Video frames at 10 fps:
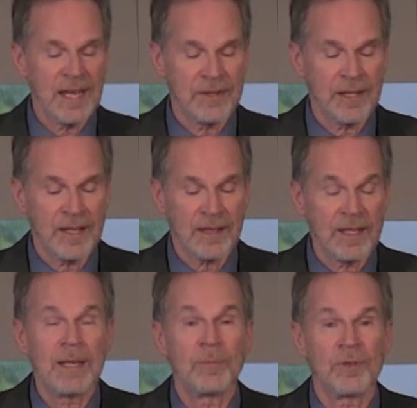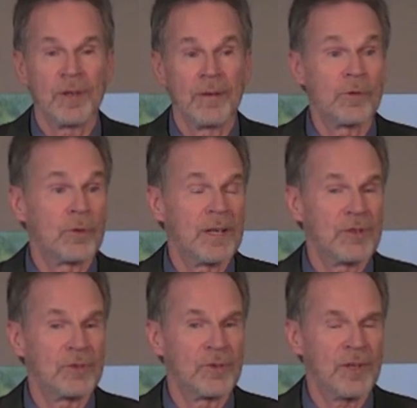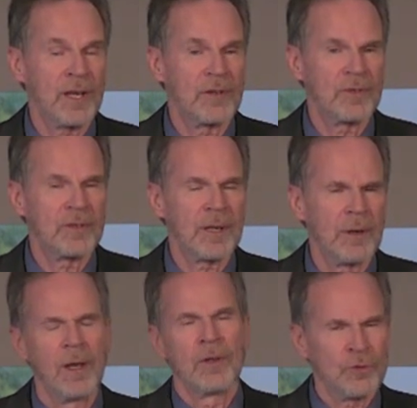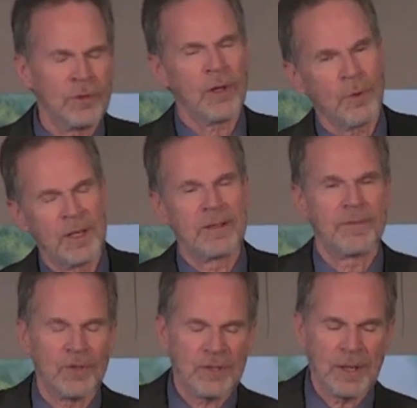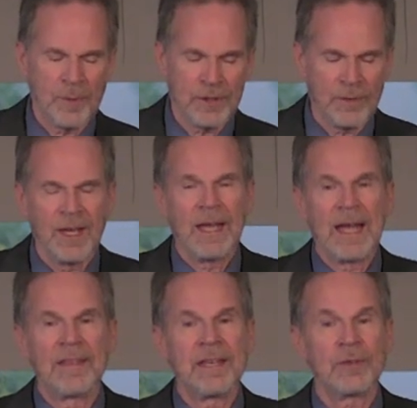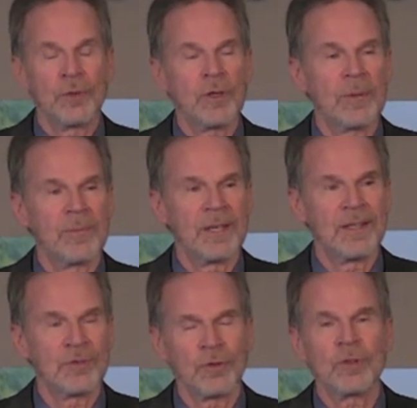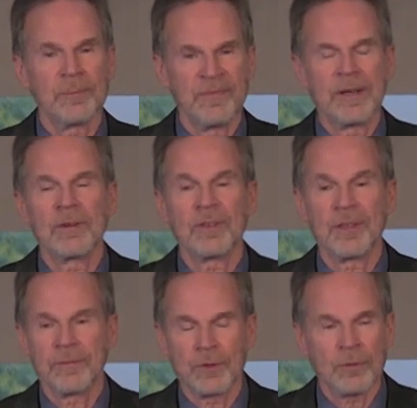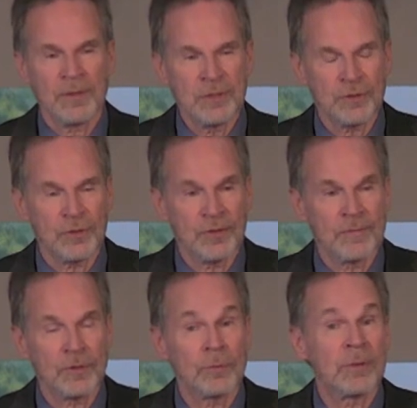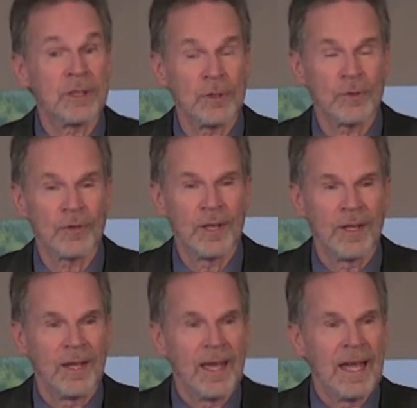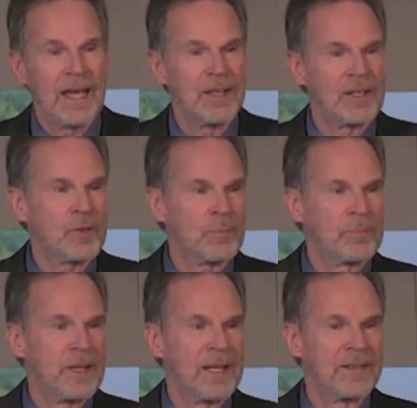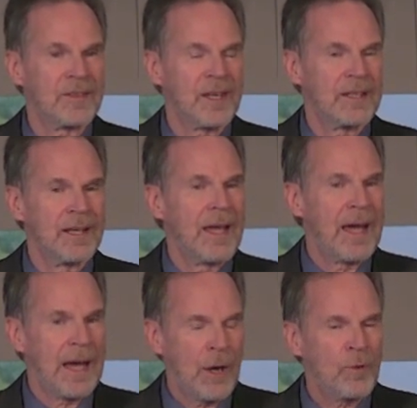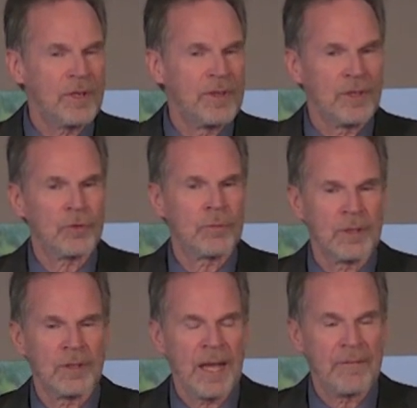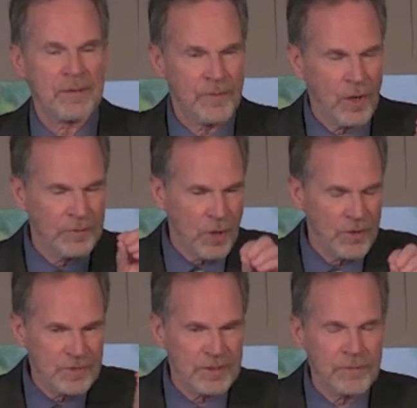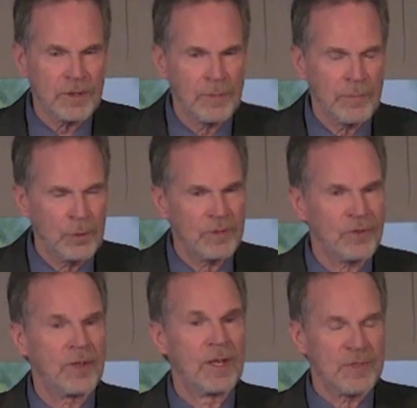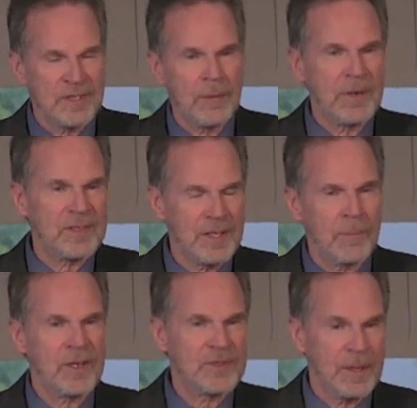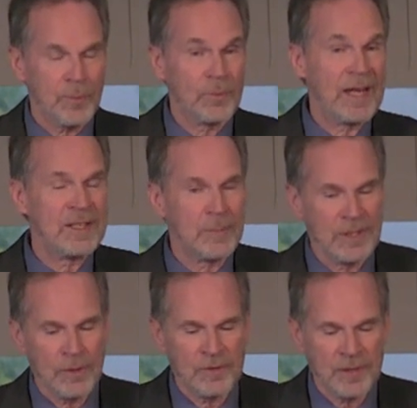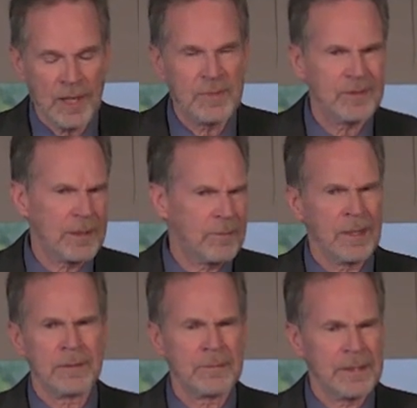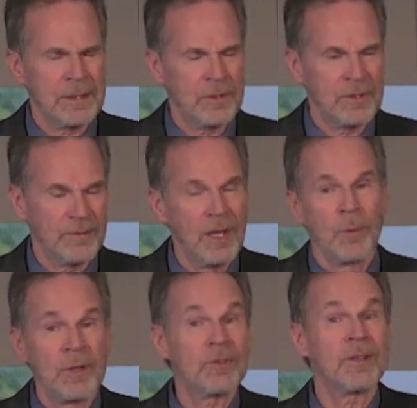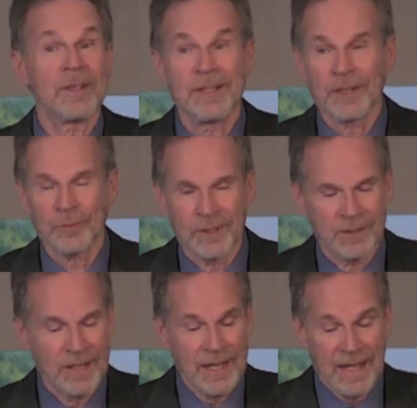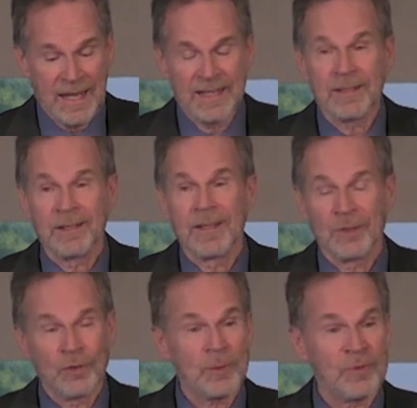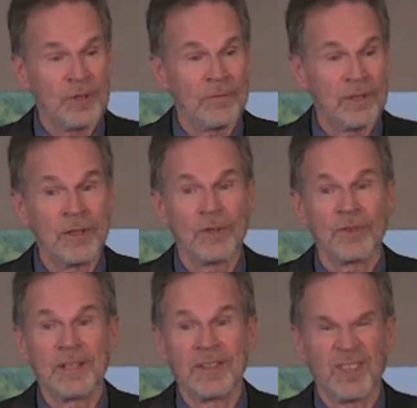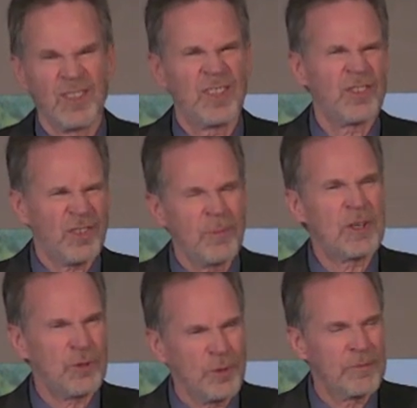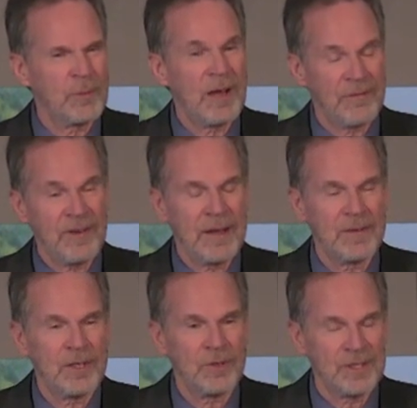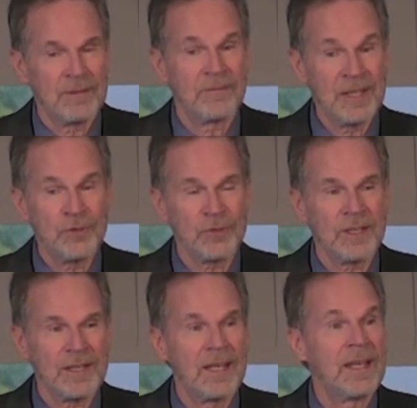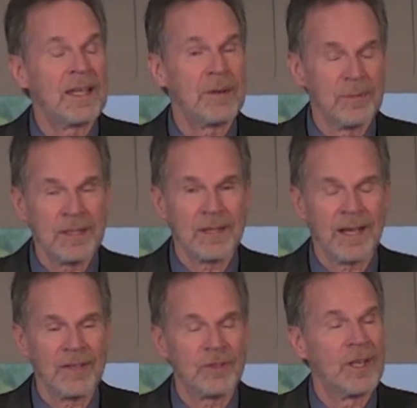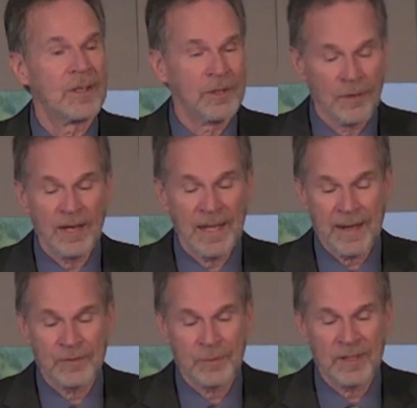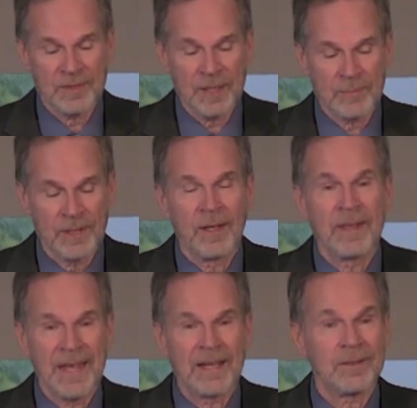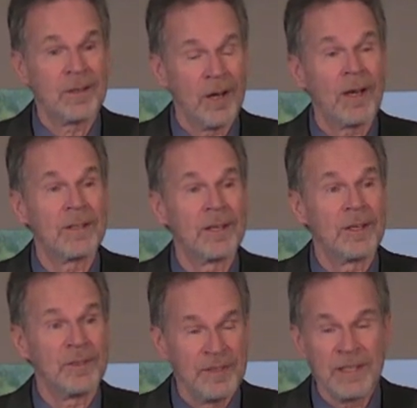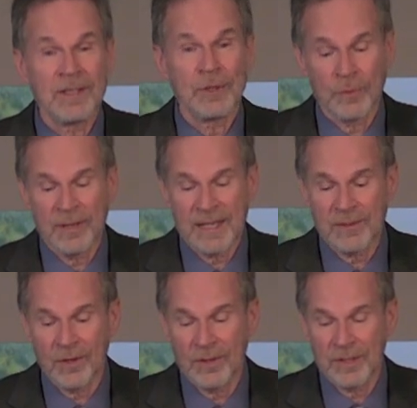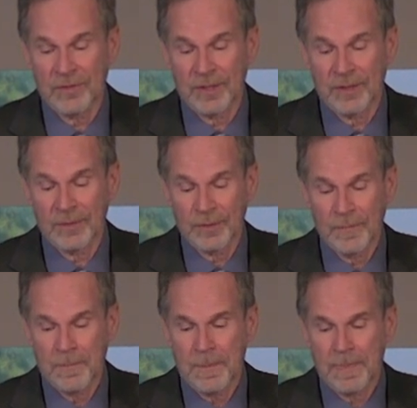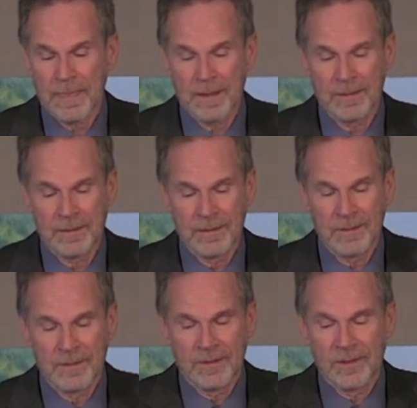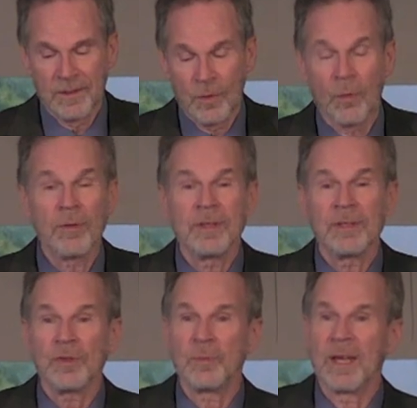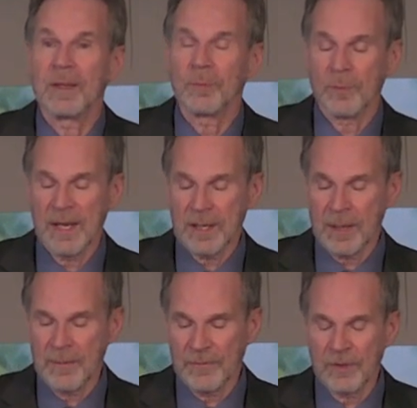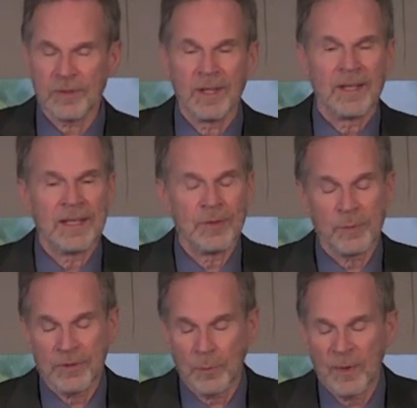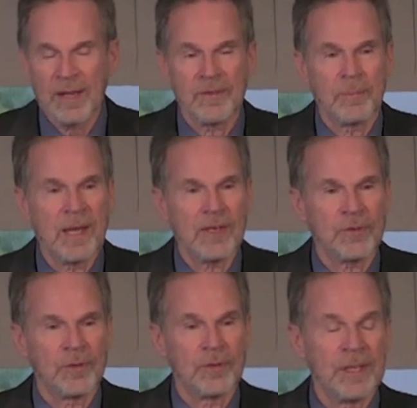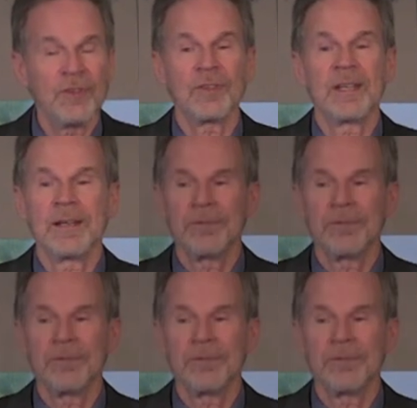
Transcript: the claims of creation science. He's like, sure, I'll go ahead and investigate with you. And they took him and showed him various different creatures, different critters, and, and said, how could this critter have evolved all these different components step by step by step randomly over time? And he's like, well, I don't think it could have. Well, let's look at the next critter. And it took him several years, and he says his stomach turned for about five years. And eventually, he realized, no, I have to accept that God did create all these things. Or this man, Ray Comfort, he's with The Way of the Master. His gift